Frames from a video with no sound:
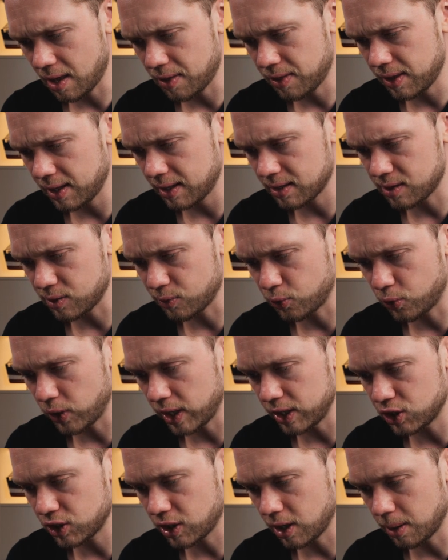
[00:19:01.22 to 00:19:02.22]
I think it's a
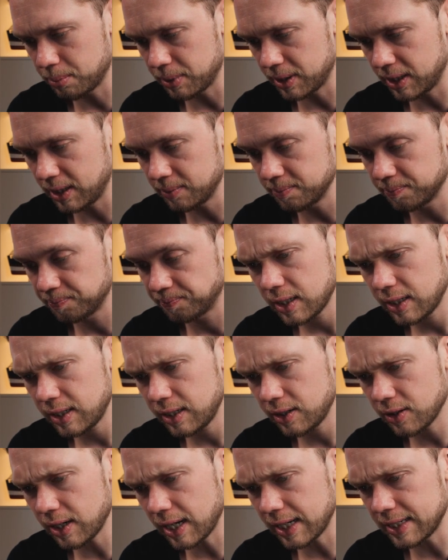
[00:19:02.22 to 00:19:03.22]
French company.
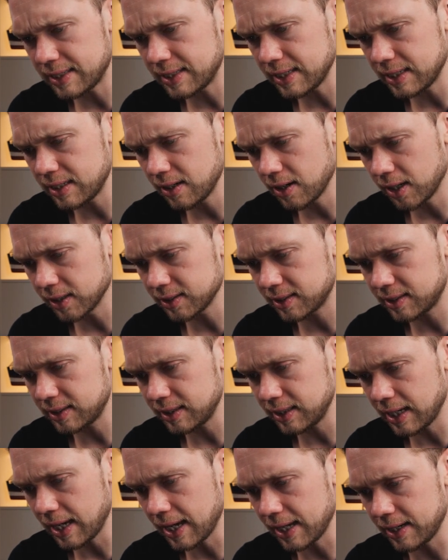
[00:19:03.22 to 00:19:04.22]
Here I did not
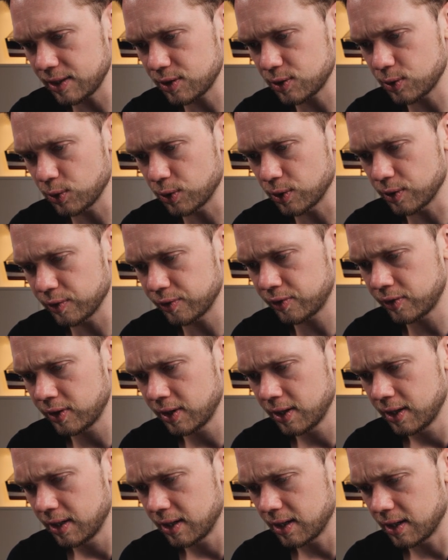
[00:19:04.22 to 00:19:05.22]
see any sort of
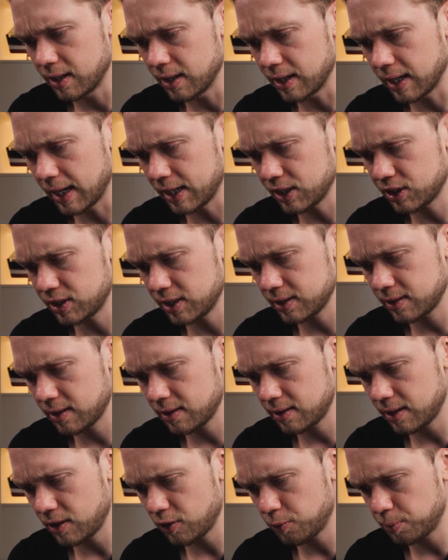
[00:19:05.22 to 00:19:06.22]
hashtag
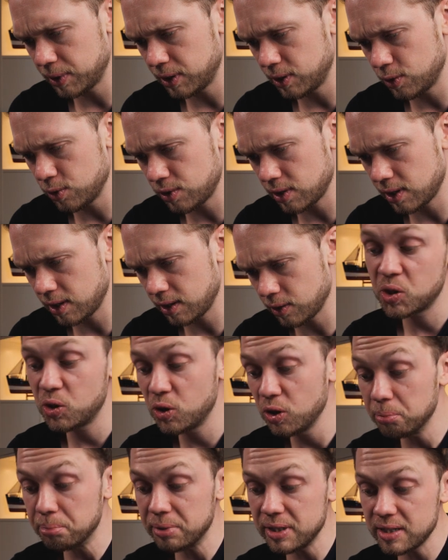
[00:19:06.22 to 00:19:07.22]
that they've been using.
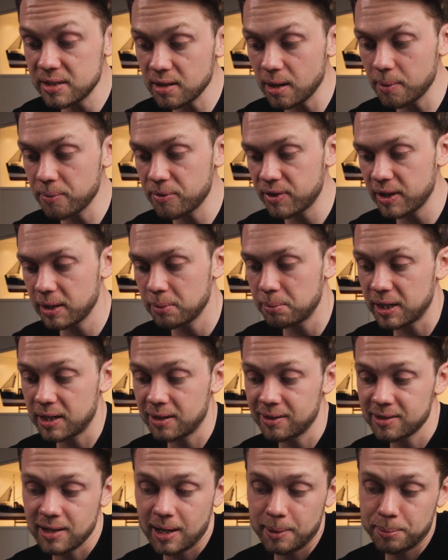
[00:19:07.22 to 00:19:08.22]
Could be something
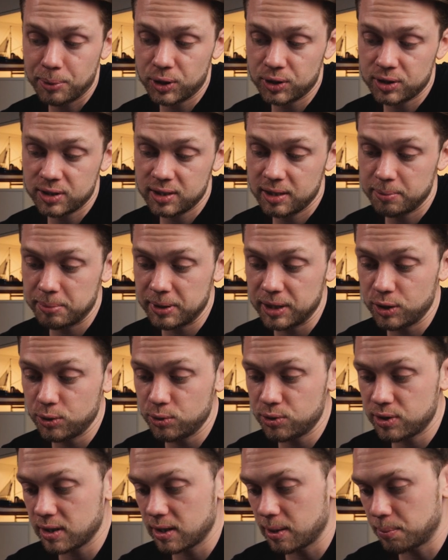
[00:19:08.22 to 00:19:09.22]
because I personally been
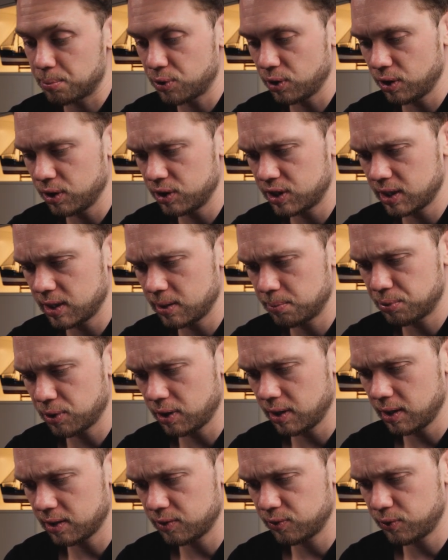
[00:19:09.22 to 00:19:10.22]
using the
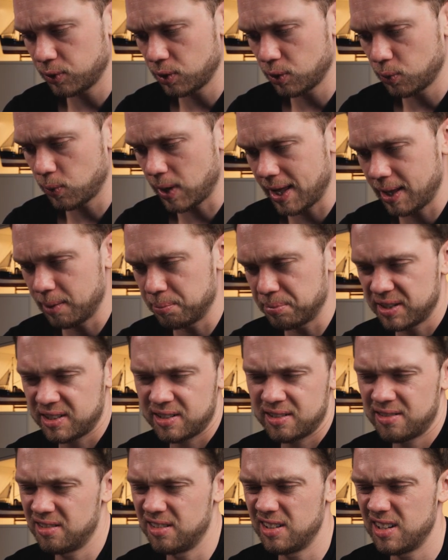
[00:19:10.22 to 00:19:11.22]
product for a while, but
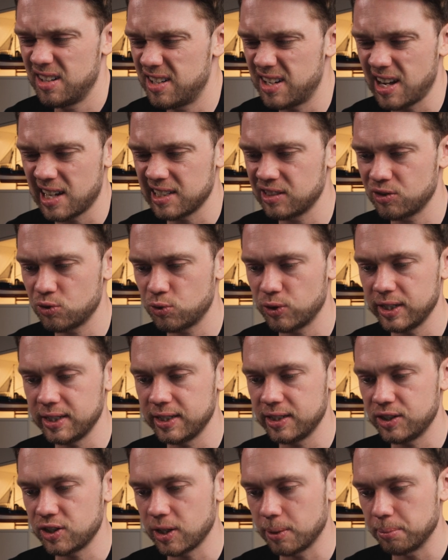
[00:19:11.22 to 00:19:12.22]
doesn't really
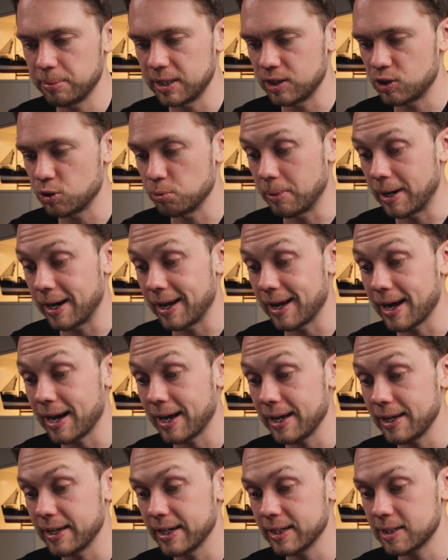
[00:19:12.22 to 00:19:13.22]
jump into my
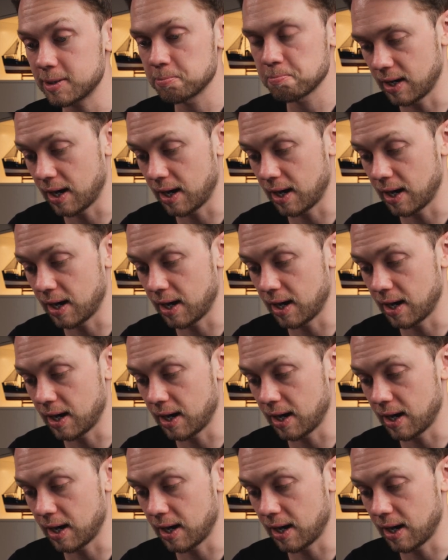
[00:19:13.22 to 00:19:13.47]
eye yet.